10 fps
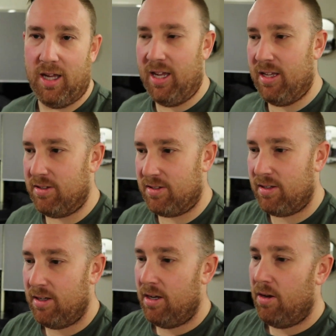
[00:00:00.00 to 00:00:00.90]

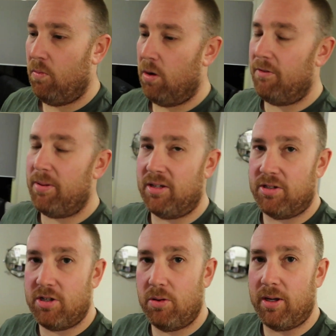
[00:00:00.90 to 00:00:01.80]
is what I've
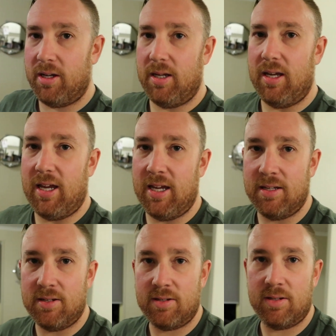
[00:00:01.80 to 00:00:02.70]
been doing
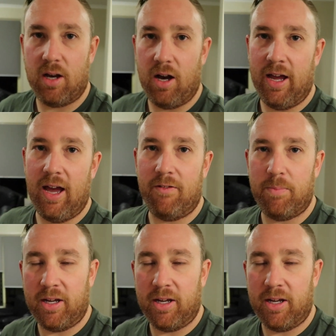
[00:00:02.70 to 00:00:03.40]
is I have